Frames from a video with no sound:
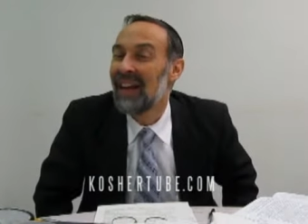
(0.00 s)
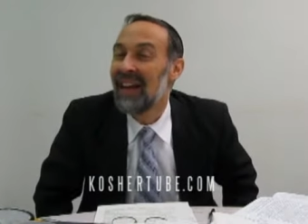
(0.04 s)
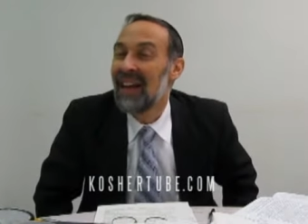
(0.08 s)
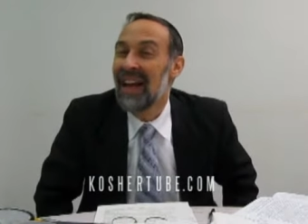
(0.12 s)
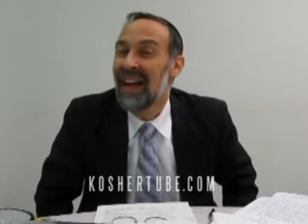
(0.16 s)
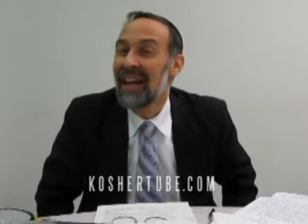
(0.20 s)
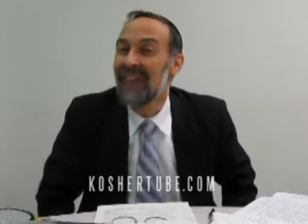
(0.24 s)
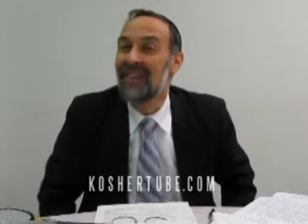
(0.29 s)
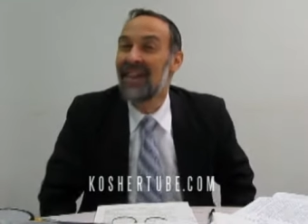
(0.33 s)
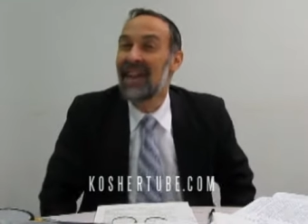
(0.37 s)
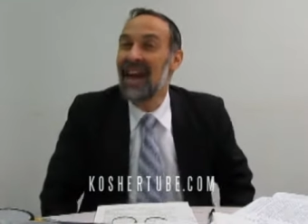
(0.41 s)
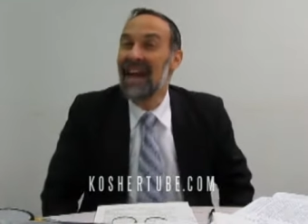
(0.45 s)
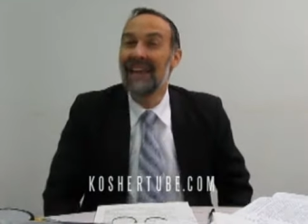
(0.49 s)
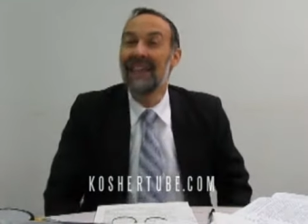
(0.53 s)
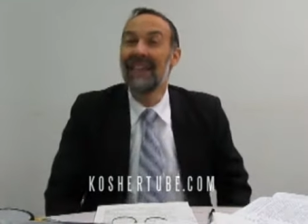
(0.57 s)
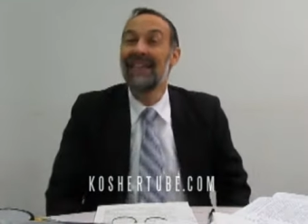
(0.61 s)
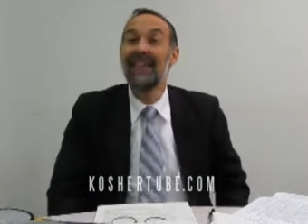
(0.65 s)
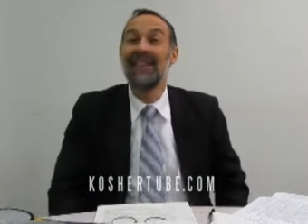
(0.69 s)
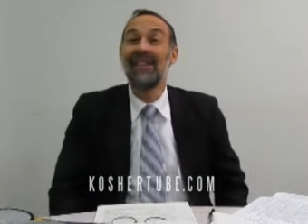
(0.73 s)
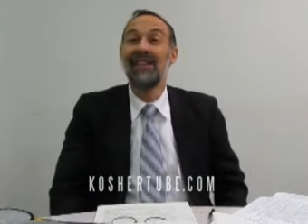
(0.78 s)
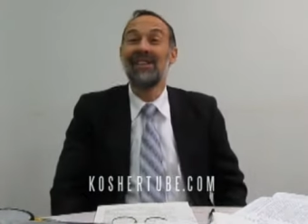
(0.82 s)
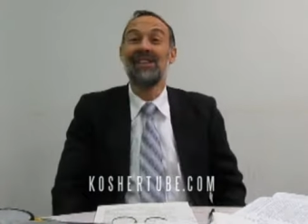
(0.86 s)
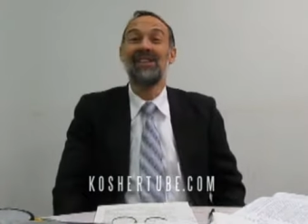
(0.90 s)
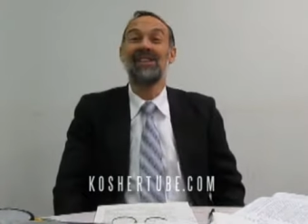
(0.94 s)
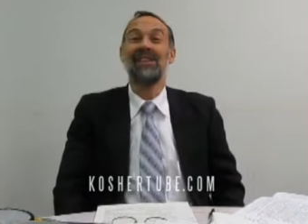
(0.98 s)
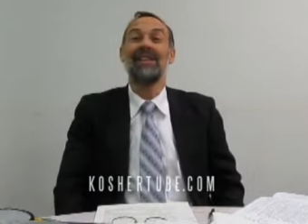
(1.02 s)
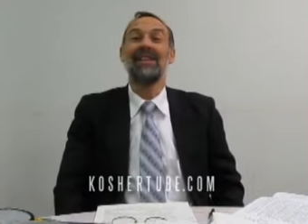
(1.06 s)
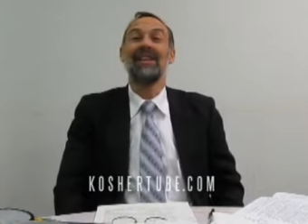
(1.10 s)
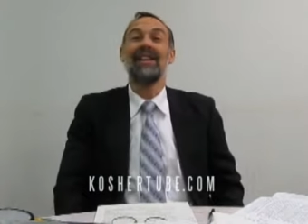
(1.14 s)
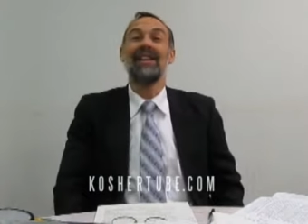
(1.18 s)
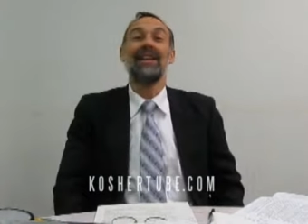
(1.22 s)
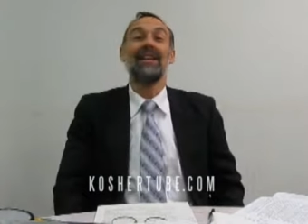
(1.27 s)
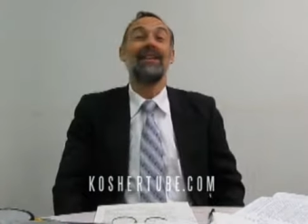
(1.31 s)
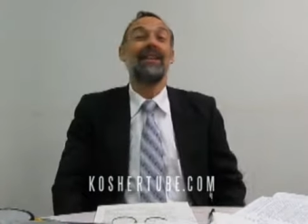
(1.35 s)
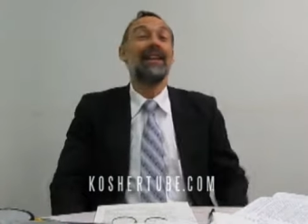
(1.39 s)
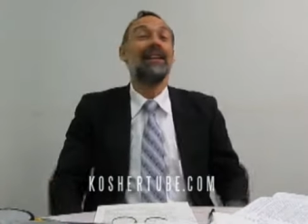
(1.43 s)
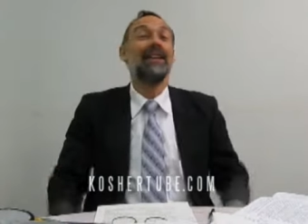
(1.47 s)
and that is
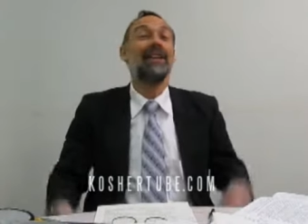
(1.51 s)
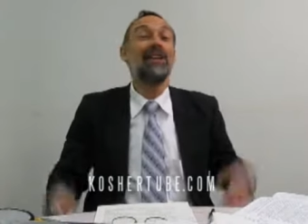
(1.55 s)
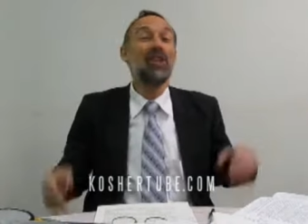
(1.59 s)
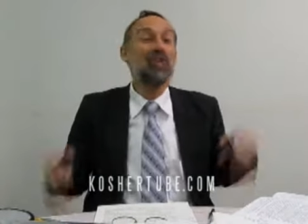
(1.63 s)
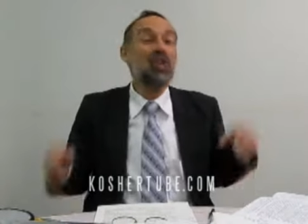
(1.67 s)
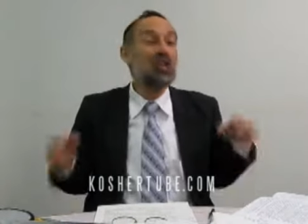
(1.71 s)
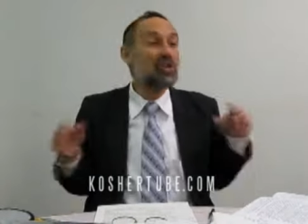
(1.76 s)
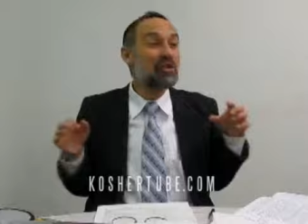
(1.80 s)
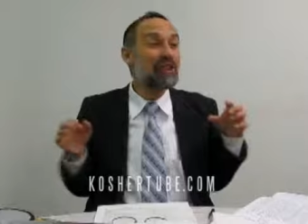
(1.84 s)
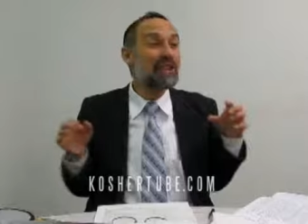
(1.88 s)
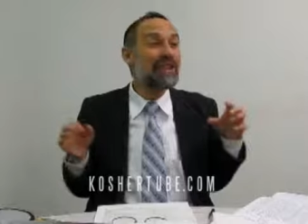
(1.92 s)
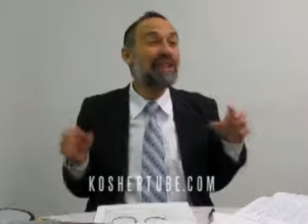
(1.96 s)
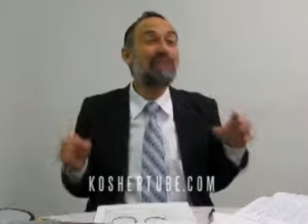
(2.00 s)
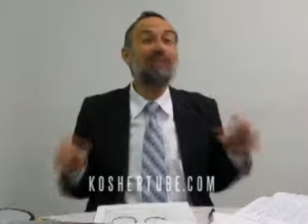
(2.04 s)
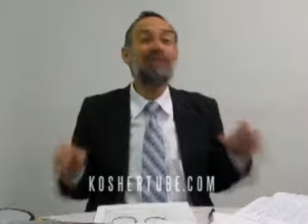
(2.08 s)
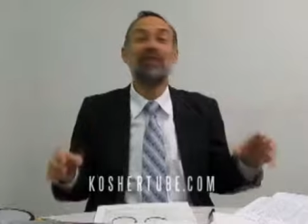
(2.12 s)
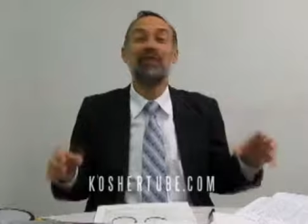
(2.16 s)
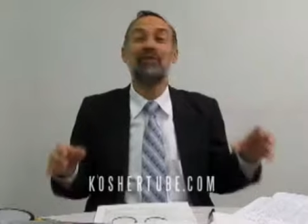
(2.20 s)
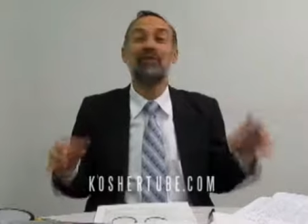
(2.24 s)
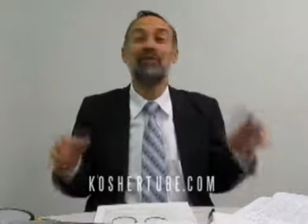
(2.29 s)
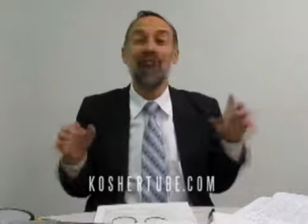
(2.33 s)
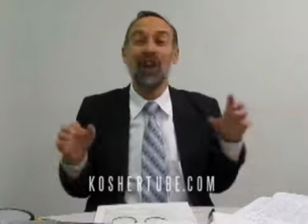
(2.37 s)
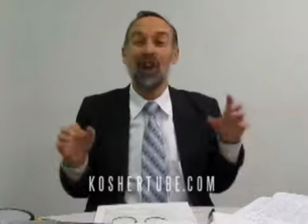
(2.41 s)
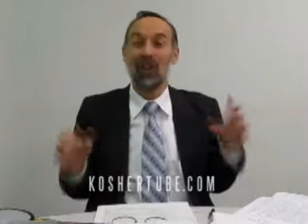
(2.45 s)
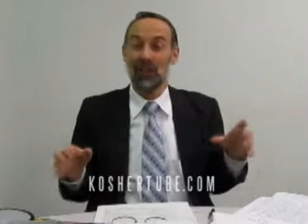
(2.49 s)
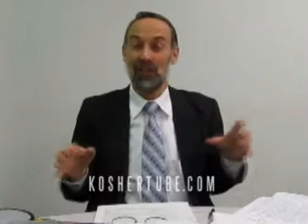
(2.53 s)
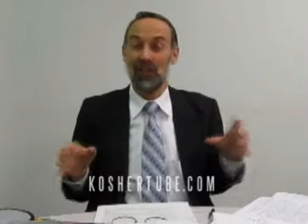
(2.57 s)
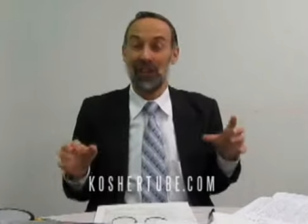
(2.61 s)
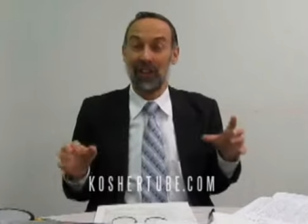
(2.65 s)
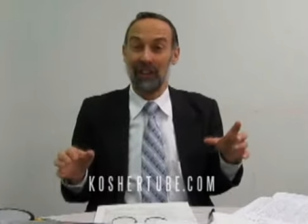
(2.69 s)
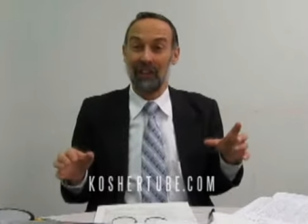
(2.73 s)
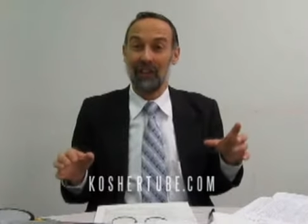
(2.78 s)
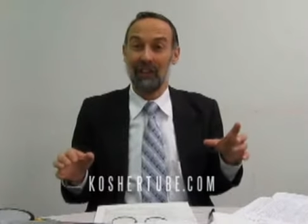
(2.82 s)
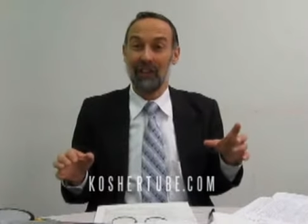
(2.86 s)
that the dreams of Yosef,